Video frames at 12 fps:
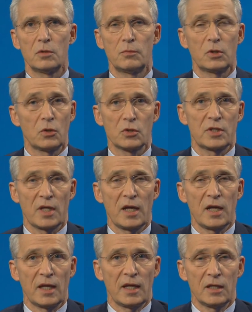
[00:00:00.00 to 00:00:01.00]
because
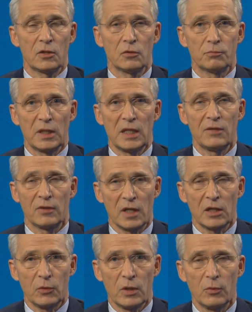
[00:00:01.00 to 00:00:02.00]
they don't believe, and
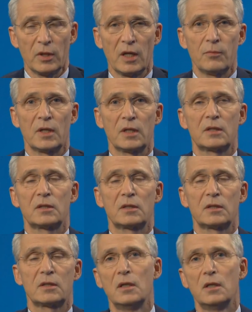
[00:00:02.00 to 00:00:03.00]
I agree with them,
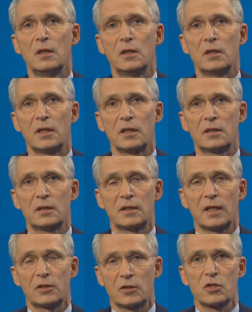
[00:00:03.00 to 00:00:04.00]
that
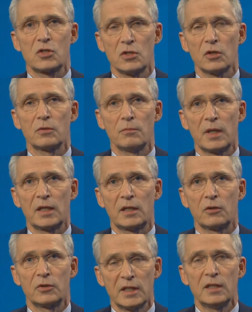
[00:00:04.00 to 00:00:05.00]
that does not
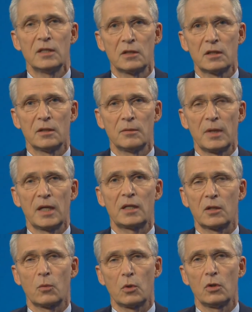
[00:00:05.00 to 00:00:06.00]
make or didn't
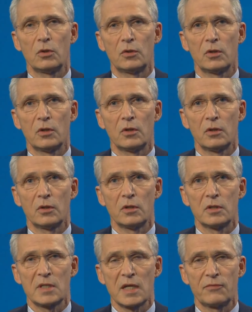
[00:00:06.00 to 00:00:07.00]
make the world
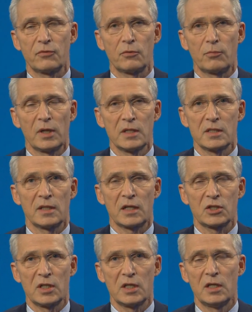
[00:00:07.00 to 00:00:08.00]
a safer place, and
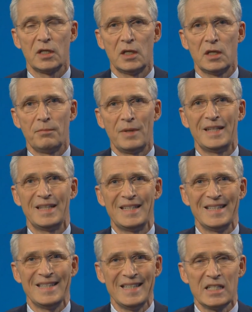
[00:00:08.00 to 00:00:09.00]
actually made it
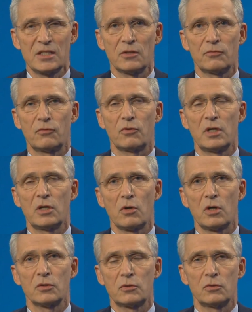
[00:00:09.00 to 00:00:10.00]
easier for
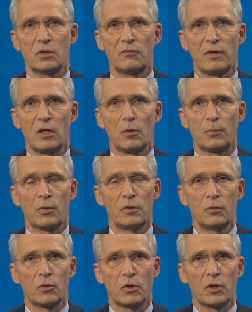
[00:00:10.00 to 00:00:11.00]
Iran to develop
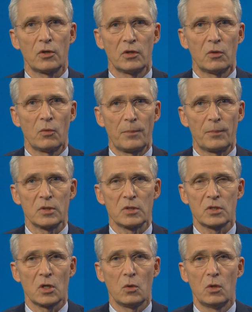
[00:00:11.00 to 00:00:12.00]
nuclear weapons.
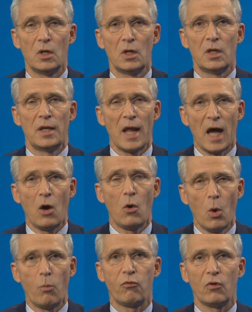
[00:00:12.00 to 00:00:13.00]
So now,
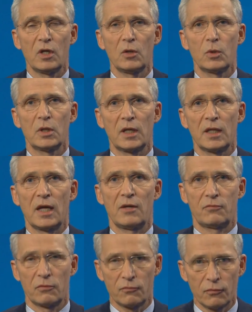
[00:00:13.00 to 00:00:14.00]
hopefully, we can
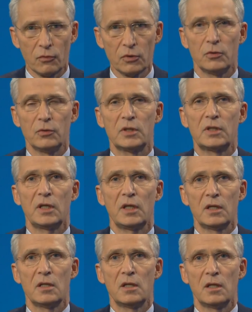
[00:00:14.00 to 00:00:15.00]
have full unity
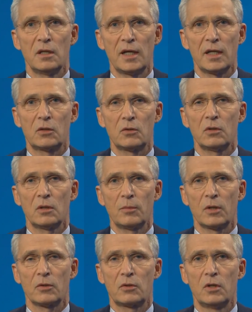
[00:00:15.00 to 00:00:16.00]
in NATO
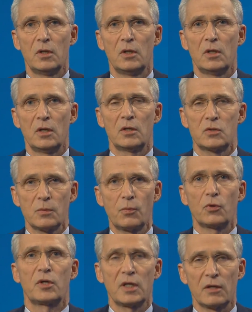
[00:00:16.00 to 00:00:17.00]
about
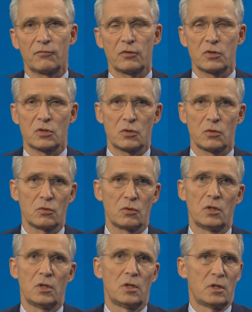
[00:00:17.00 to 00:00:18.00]
supporting efforts to
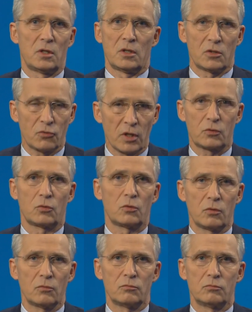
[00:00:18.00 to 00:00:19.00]
try
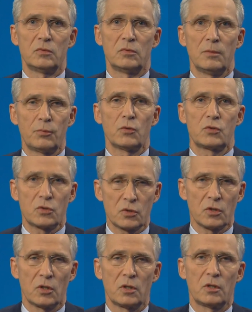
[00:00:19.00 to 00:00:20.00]
to impose